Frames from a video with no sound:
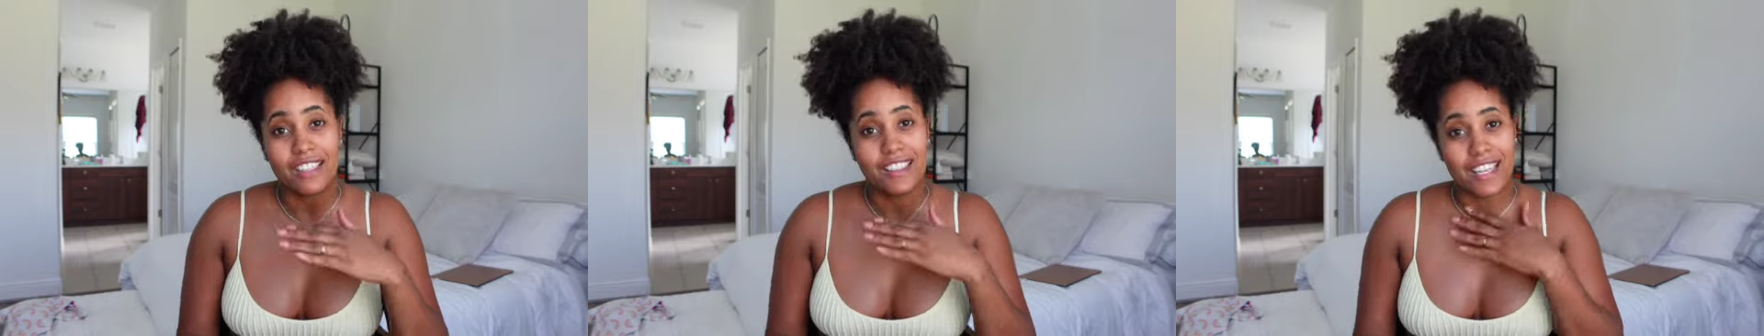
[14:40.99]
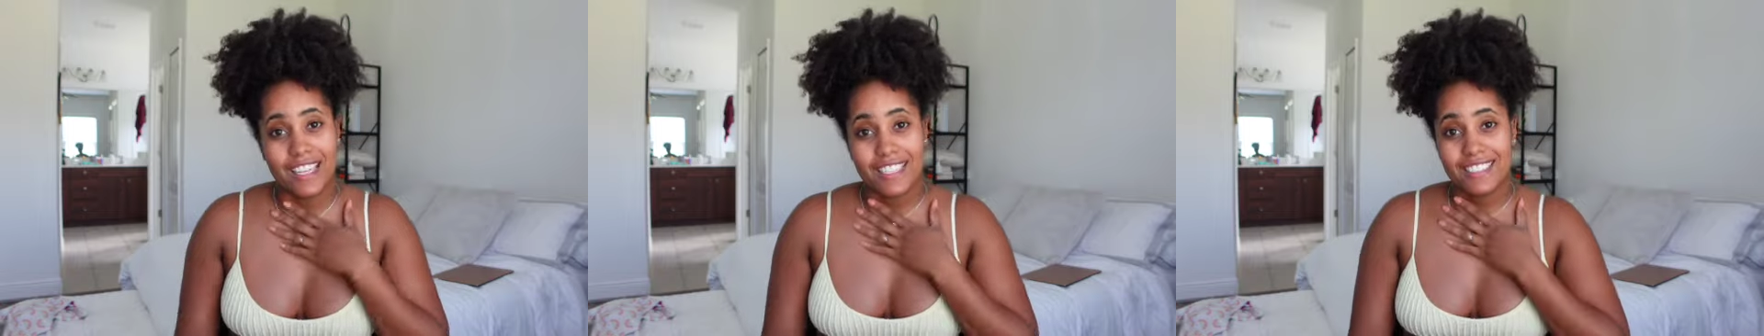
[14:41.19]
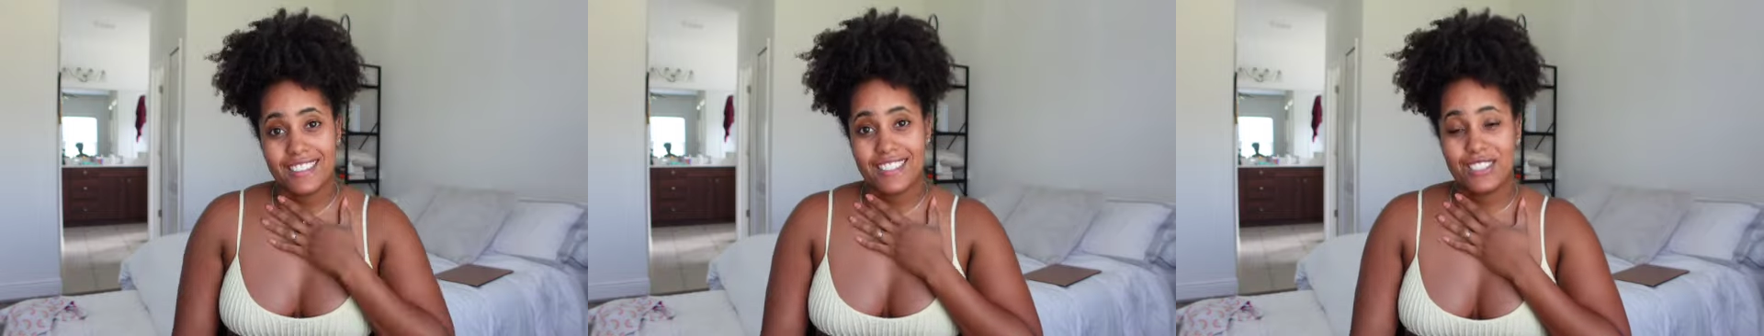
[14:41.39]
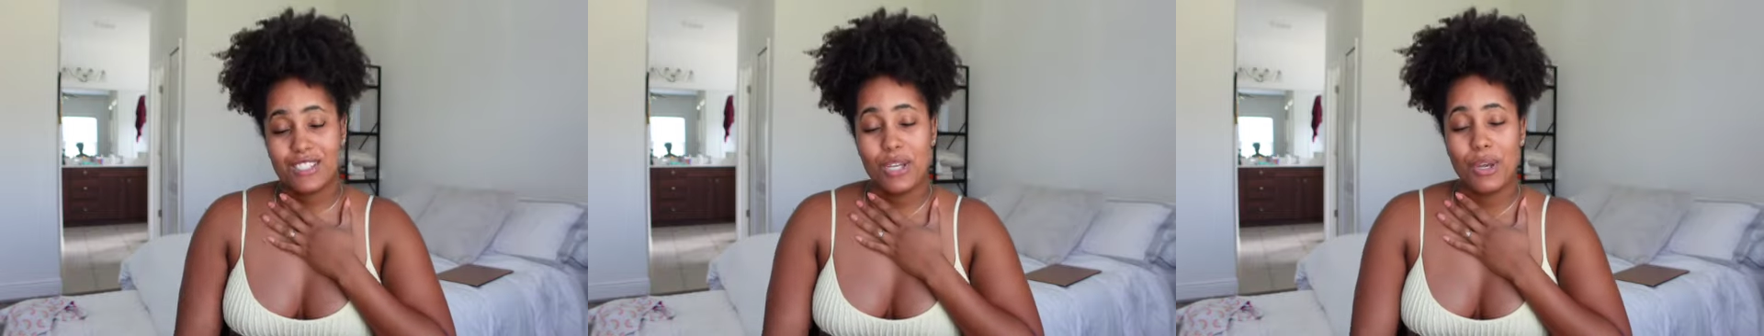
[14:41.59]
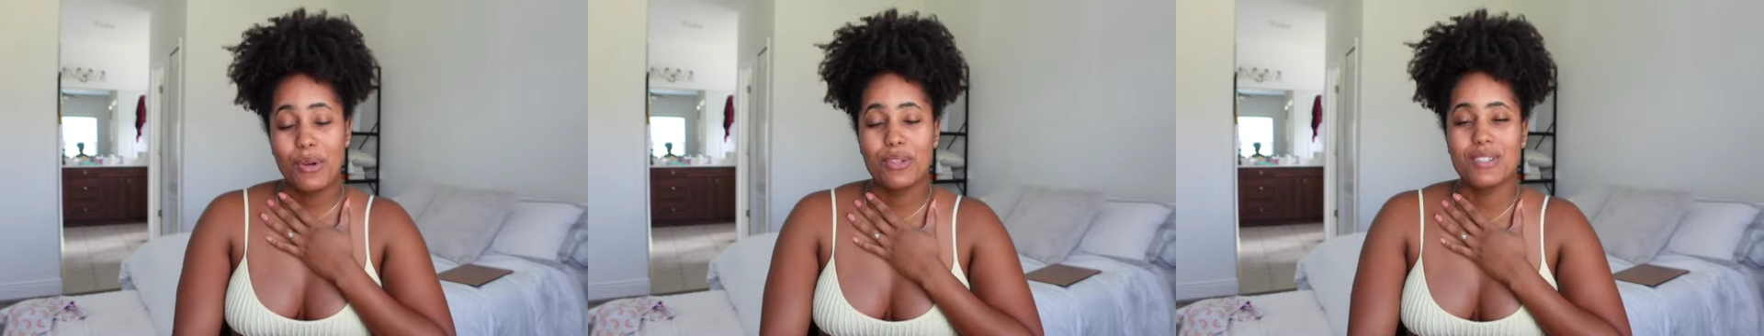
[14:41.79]
things
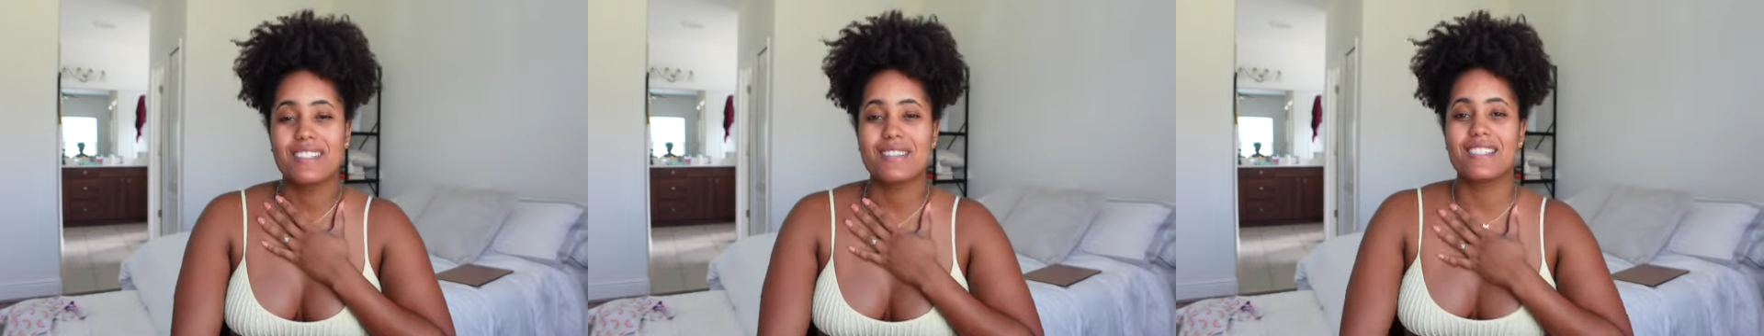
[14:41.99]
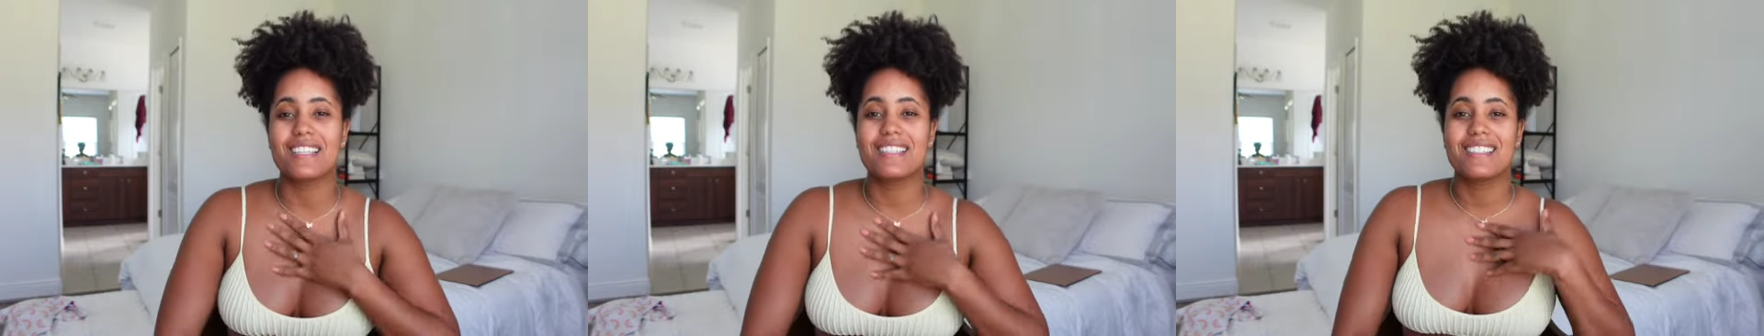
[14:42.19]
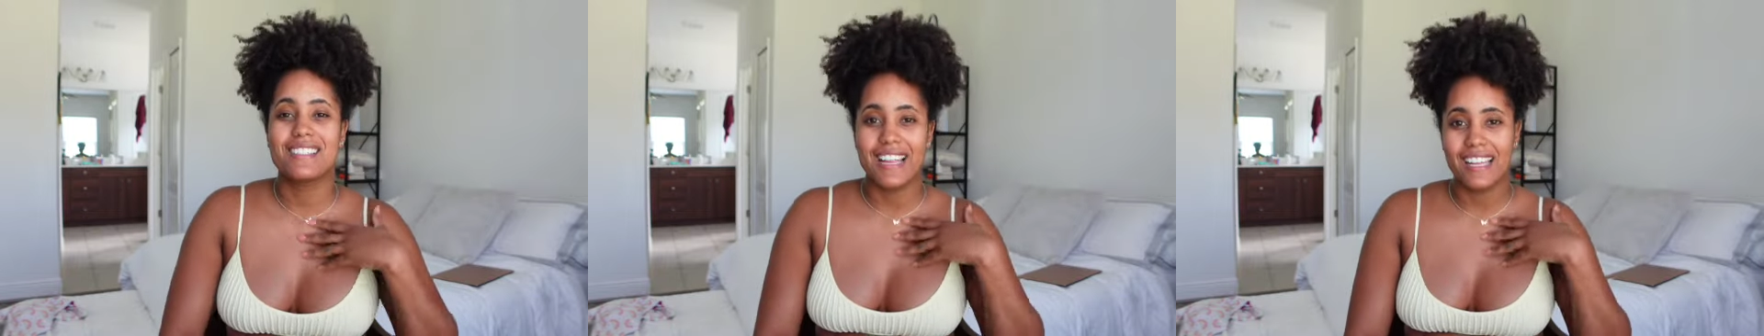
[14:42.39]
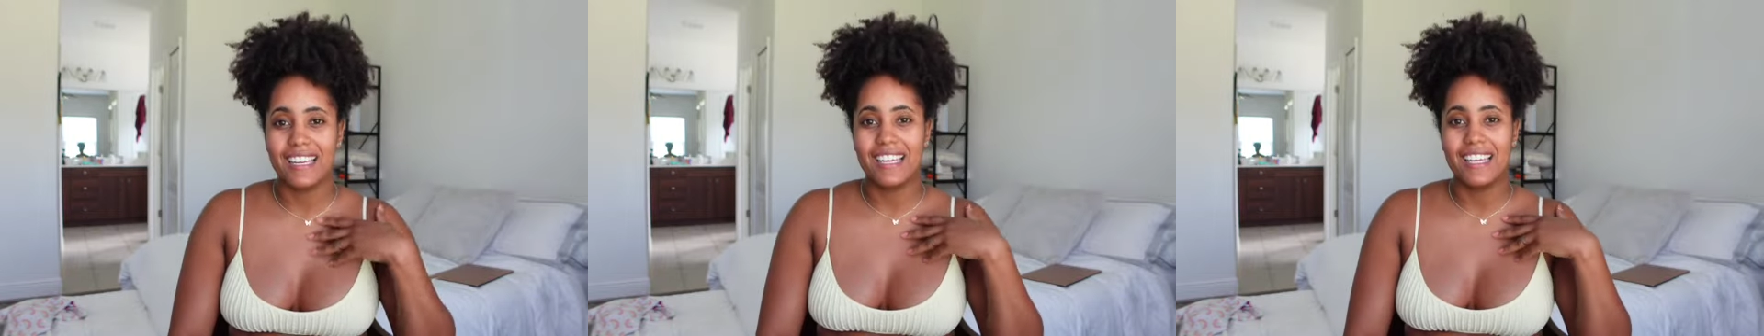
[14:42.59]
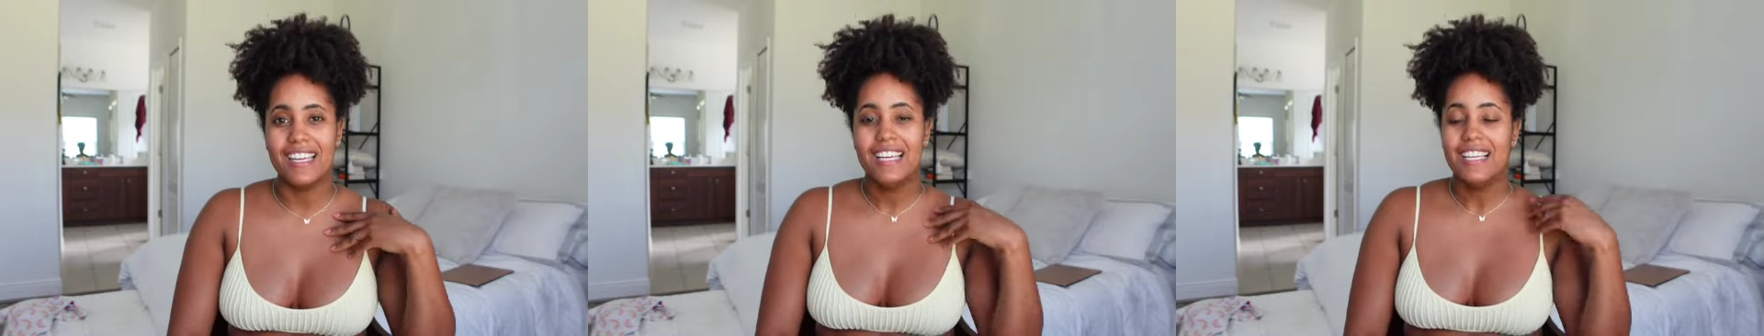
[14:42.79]
to sustain
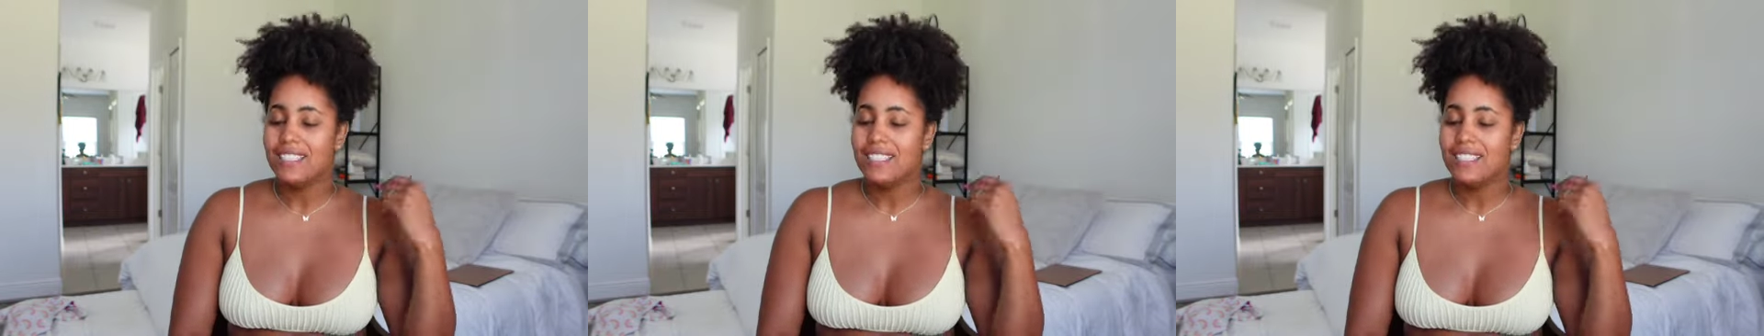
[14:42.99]
it.